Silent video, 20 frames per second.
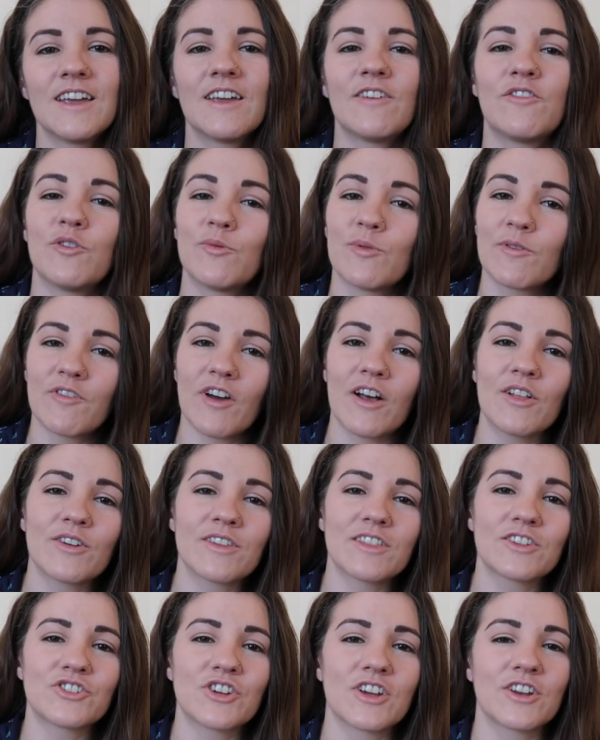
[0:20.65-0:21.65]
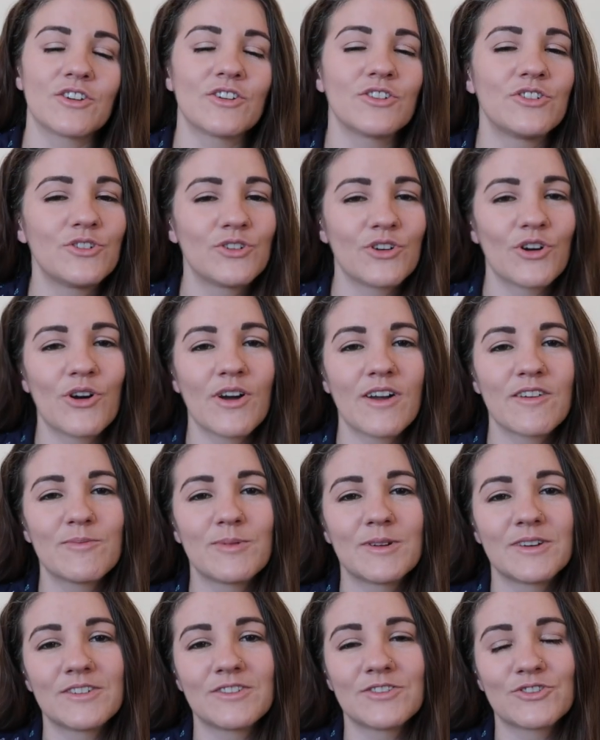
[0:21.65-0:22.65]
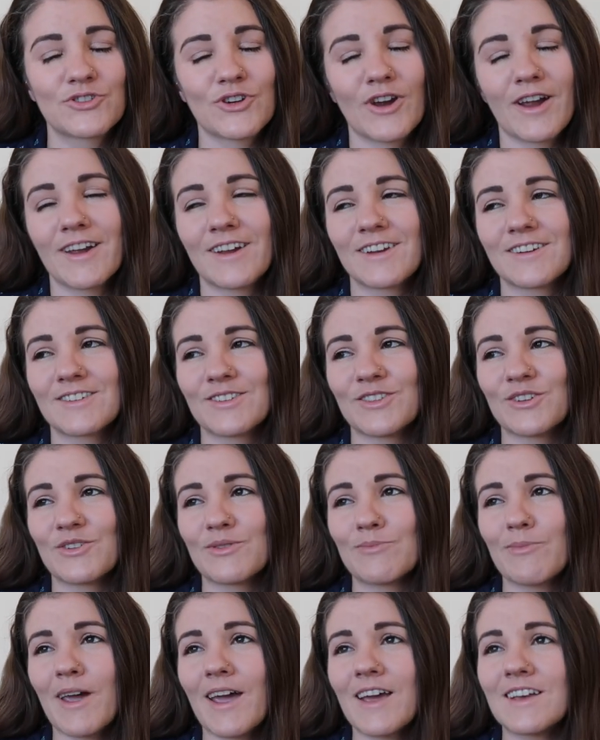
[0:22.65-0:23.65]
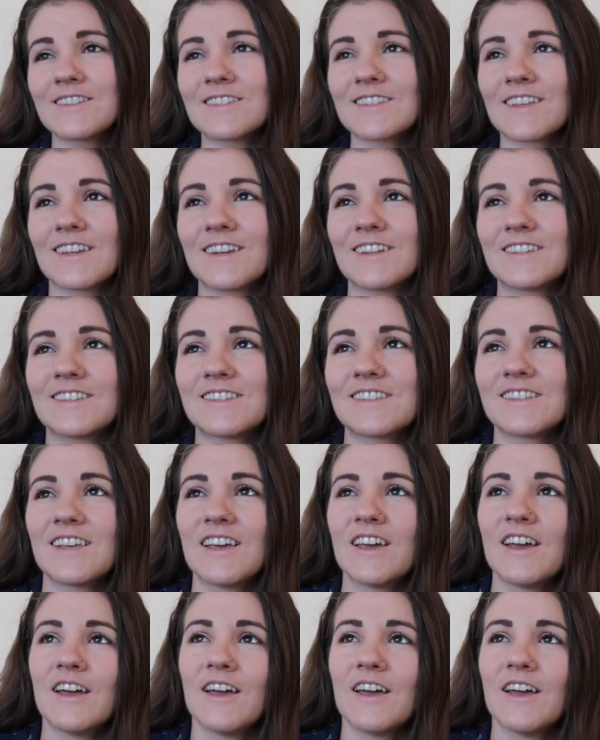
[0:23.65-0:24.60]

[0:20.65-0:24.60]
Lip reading: If you've been following the channel, you know I've been trying to learn Basque and it's